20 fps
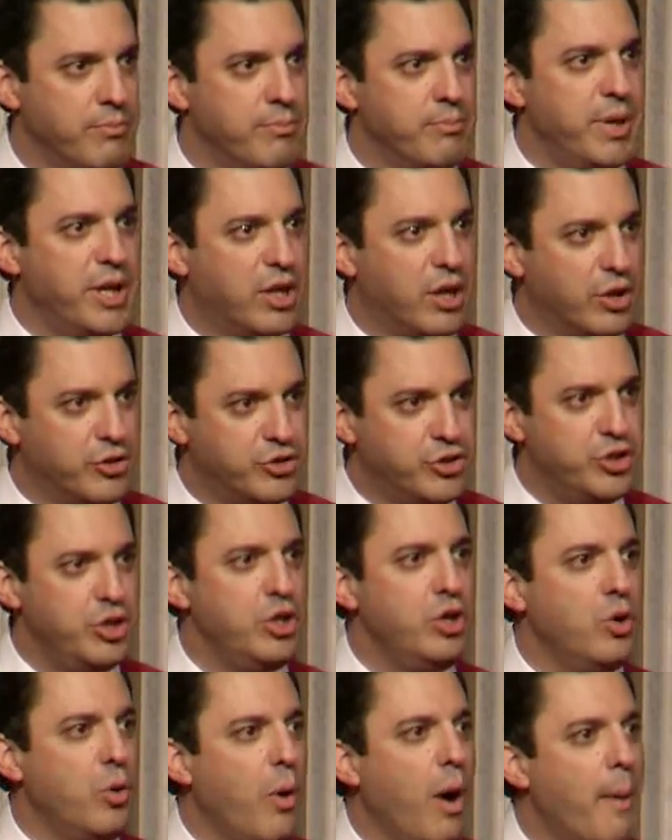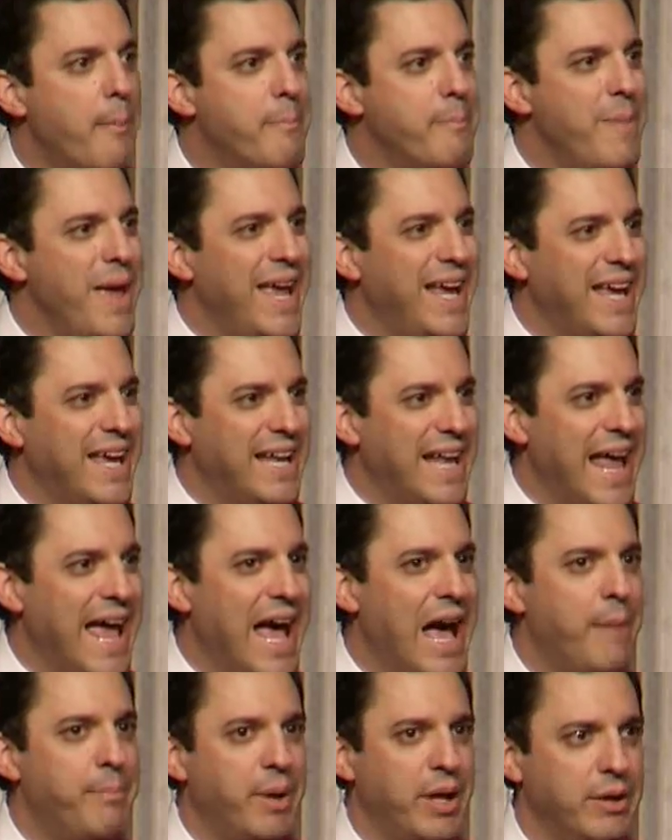because you make it
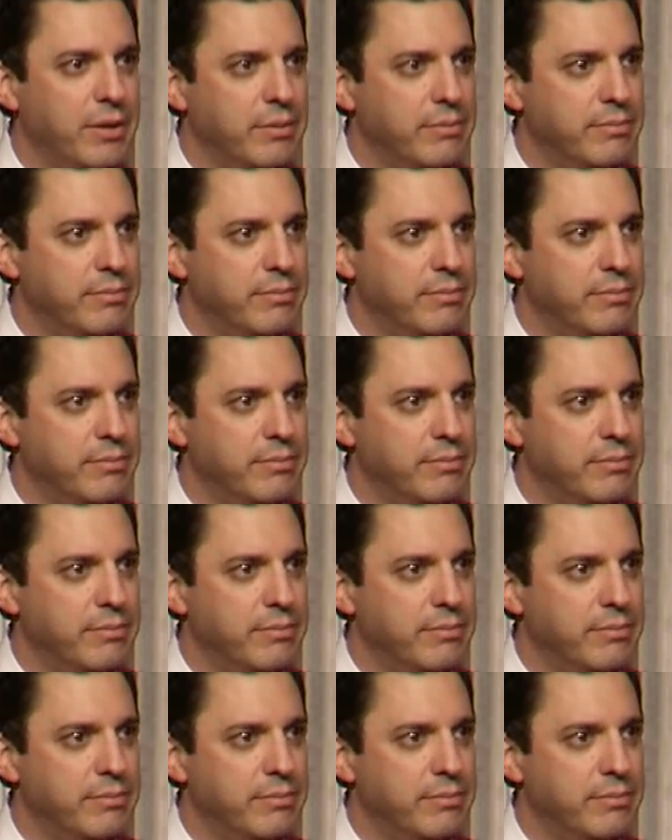happen.